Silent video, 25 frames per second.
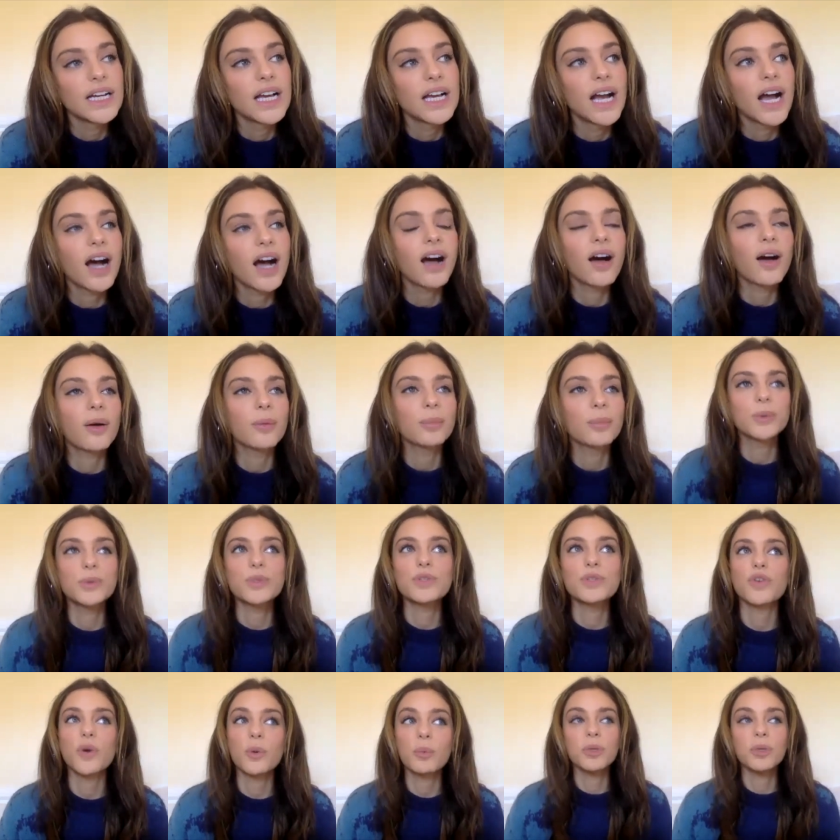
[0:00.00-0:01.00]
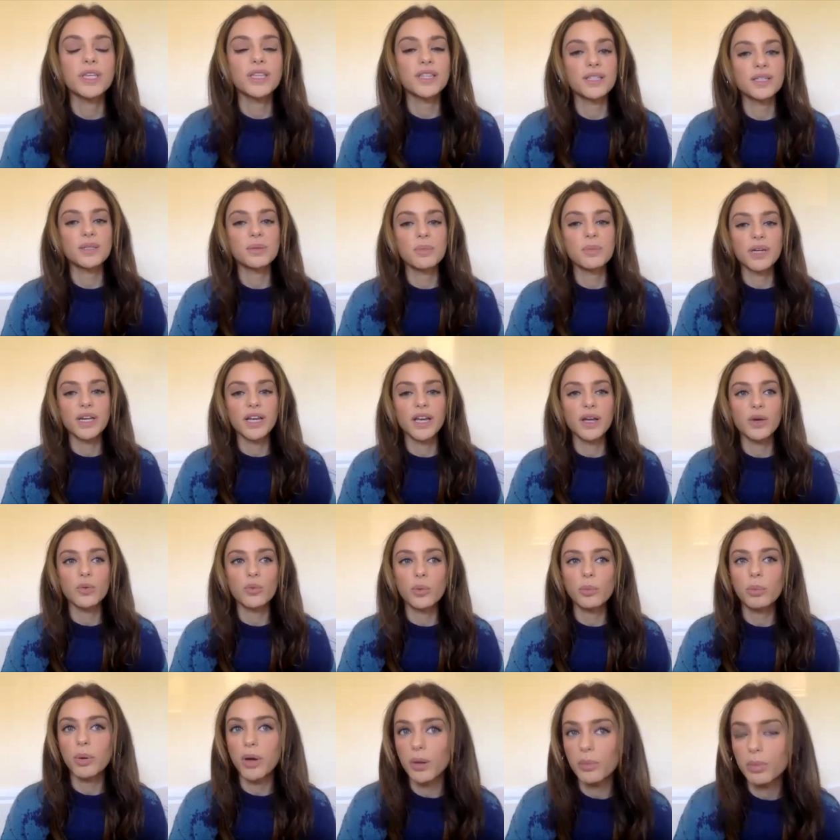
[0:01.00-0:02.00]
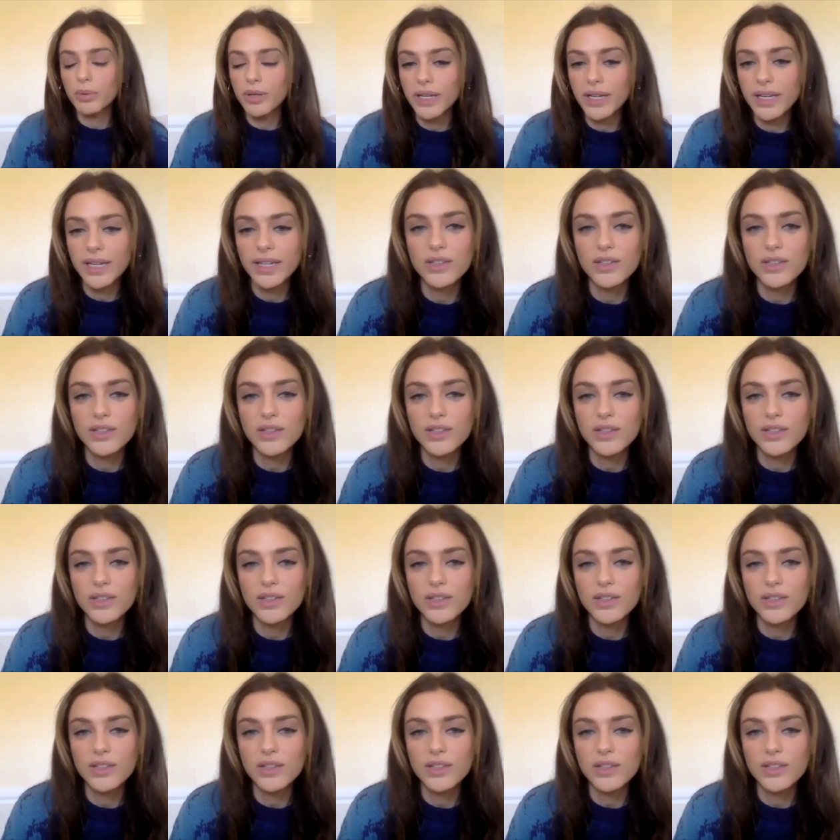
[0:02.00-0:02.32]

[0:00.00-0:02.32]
Um, it was filming in the Dominican Republic.